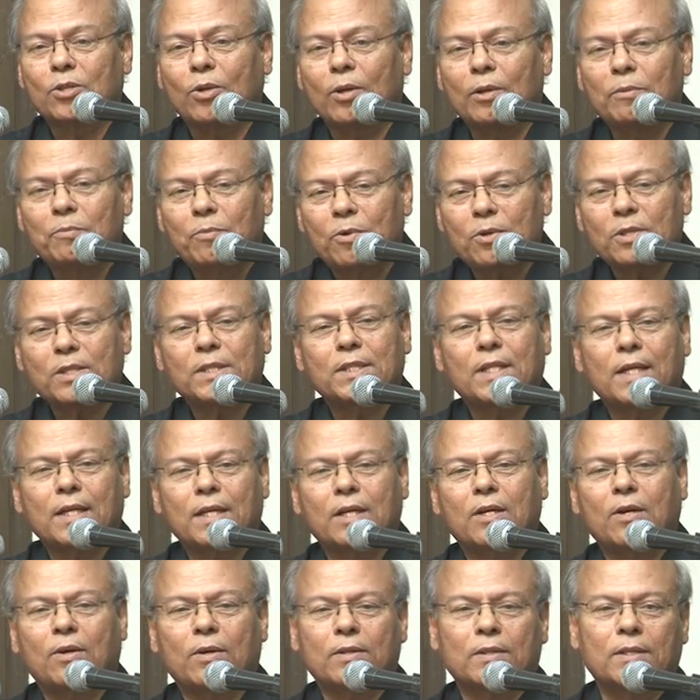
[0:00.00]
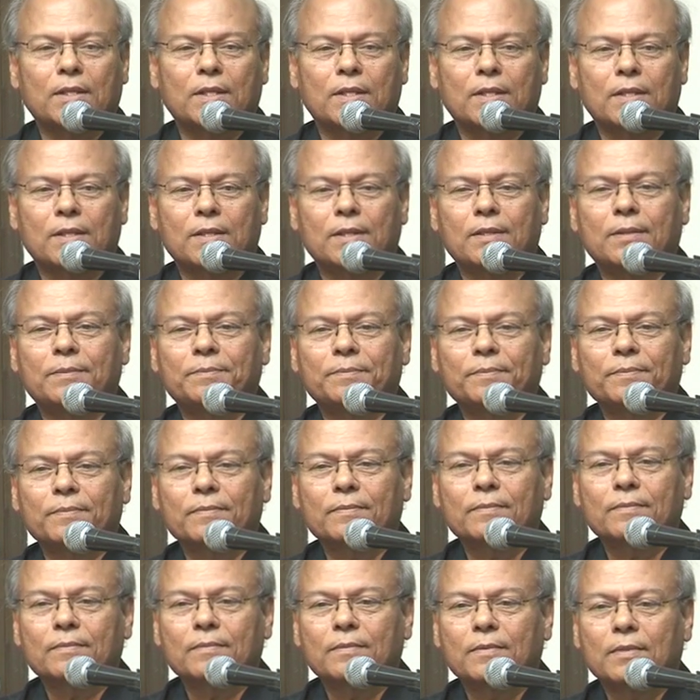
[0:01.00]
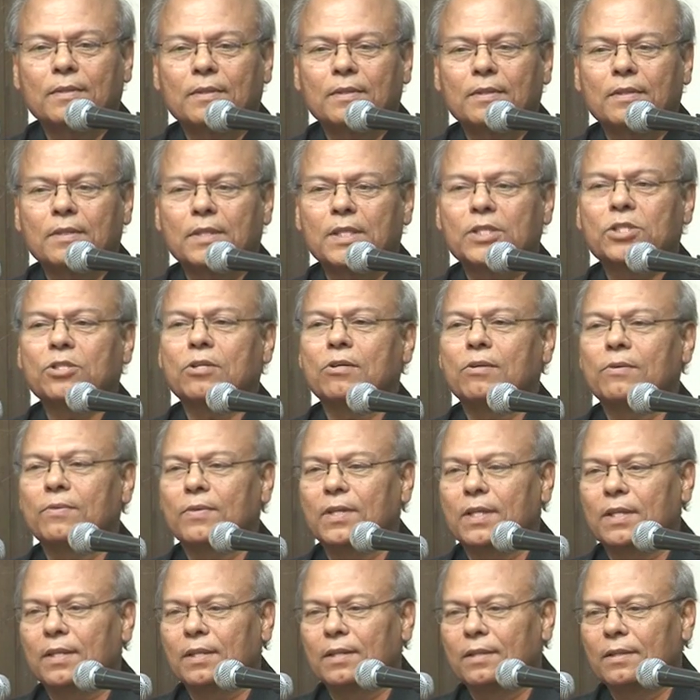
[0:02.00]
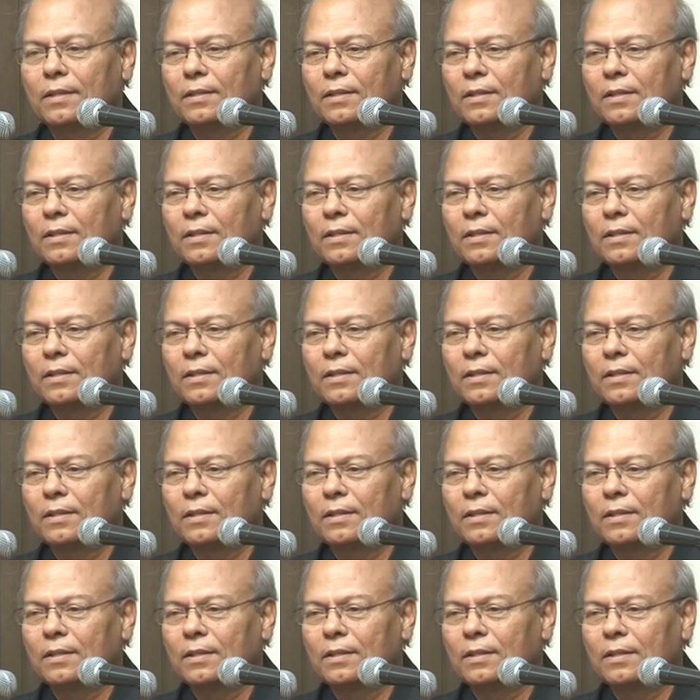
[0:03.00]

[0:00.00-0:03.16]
almost they got the discovery.